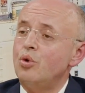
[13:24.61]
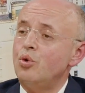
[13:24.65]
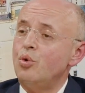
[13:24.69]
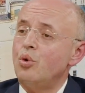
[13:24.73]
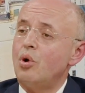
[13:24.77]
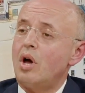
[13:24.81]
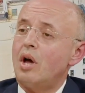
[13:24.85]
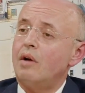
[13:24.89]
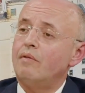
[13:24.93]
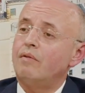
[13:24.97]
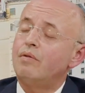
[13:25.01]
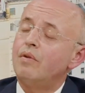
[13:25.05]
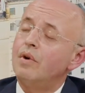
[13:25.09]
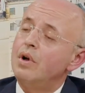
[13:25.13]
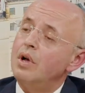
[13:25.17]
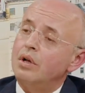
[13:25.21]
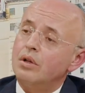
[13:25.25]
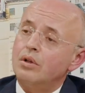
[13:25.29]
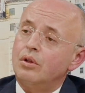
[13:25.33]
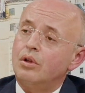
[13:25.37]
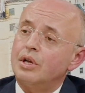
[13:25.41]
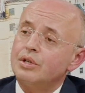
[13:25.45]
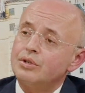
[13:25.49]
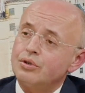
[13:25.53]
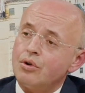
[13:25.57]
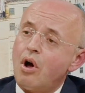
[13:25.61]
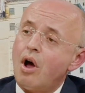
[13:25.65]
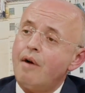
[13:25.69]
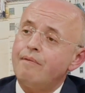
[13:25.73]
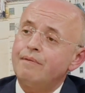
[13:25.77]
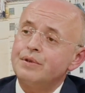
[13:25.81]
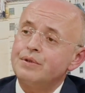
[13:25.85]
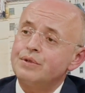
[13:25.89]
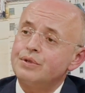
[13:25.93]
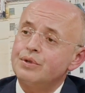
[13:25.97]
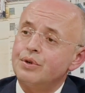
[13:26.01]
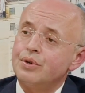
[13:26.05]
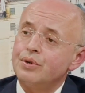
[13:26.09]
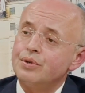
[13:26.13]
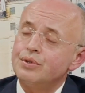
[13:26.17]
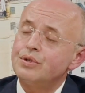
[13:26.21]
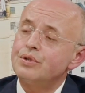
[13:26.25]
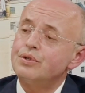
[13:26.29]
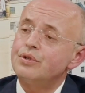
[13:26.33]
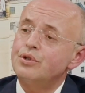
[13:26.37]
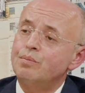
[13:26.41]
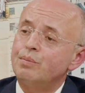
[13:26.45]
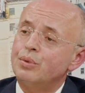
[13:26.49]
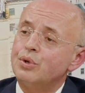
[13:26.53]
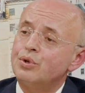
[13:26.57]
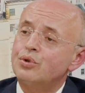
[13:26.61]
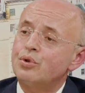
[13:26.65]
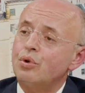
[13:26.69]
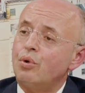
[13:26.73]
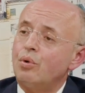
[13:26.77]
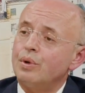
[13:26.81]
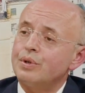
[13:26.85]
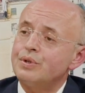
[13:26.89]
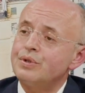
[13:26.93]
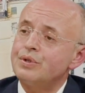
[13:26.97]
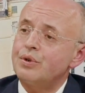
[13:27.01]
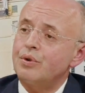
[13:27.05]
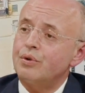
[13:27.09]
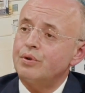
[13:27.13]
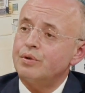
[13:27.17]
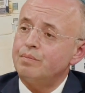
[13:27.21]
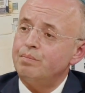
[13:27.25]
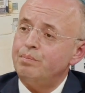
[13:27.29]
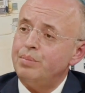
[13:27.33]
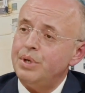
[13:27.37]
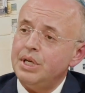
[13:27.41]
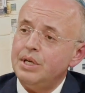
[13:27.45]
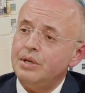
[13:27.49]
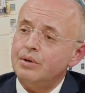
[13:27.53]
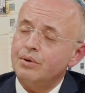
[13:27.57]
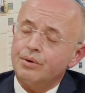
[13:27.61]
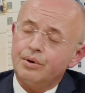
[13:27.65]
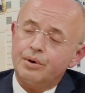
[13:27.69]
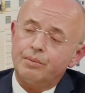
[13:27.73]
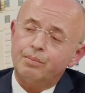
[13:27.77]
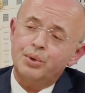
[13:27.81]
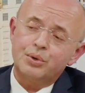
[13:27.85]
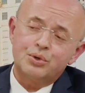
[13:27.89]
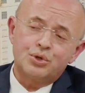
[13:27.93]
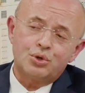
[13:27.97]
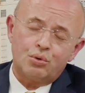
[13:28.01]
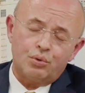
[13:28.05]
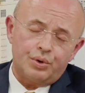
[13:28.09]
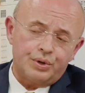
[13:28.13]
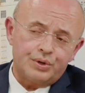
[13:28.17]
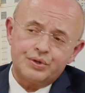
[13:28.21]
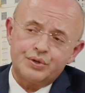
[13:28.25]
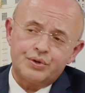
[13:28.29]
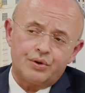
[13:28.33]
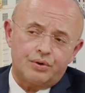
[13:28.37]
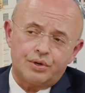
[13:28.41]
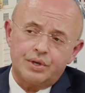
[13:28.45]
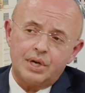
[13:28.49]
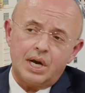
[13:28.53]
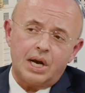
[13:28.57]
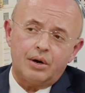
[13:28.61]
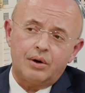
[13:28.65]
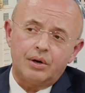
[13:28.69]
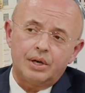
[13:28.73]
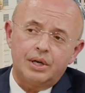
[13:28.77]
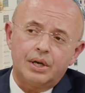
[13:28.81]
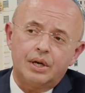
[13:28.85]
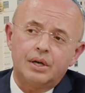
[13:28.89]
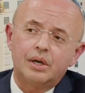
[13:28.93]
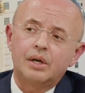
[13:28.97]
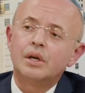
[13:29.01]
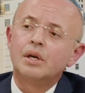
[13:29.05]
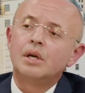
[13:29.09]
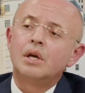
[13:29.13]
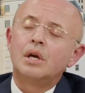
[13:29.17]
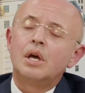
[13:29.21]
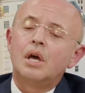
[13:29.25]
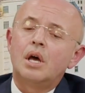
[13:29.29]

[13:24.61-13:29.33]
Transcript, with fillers: you have less officers to patrol a certain beat or patrol a certain area.